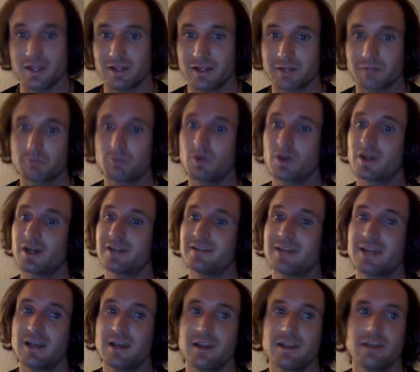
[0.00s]
Like, what
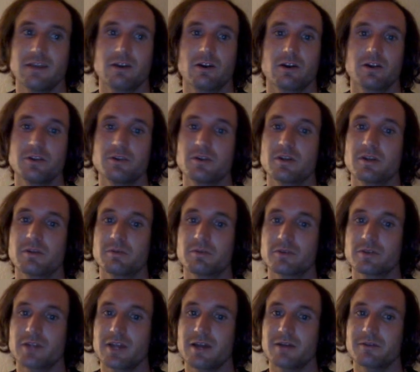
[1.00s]
identity are you going to
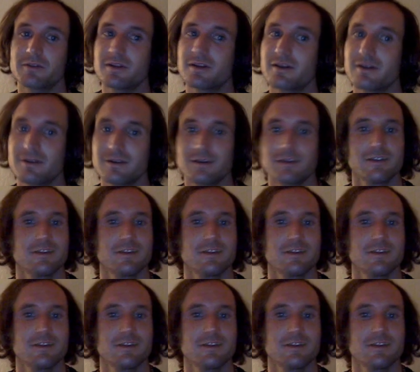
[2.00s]
push out there?